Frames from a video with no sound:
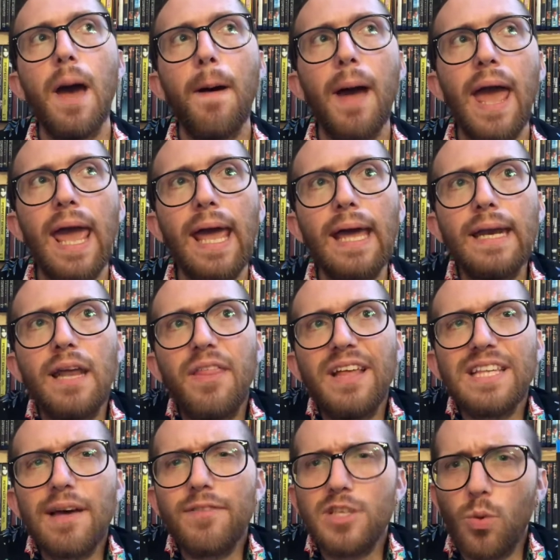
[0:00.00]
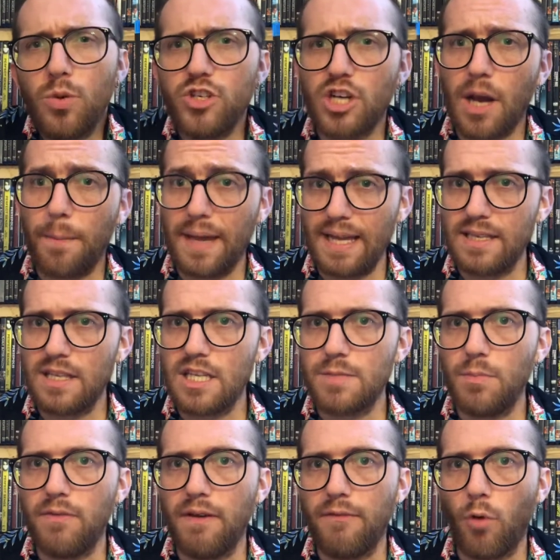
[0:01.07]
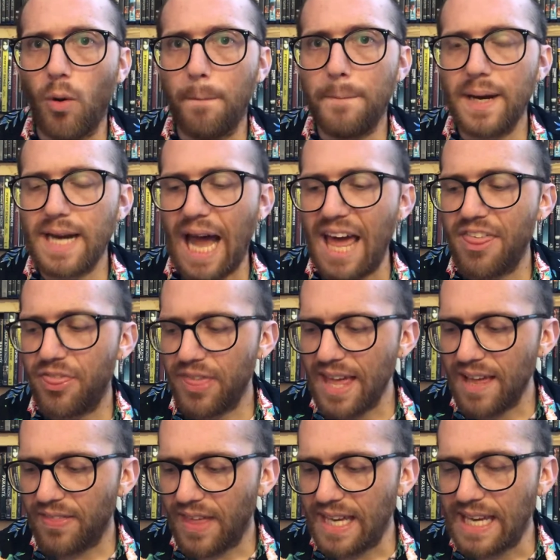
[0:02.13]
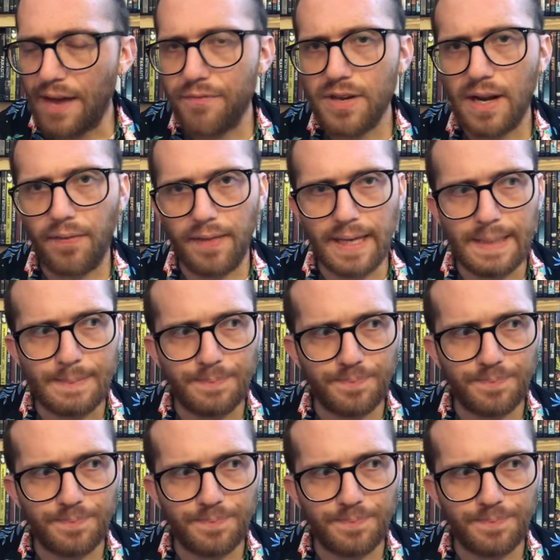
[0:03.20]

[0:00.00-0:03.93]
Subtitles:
And that's obviously what you're coming into this movie for, but I think that definitely,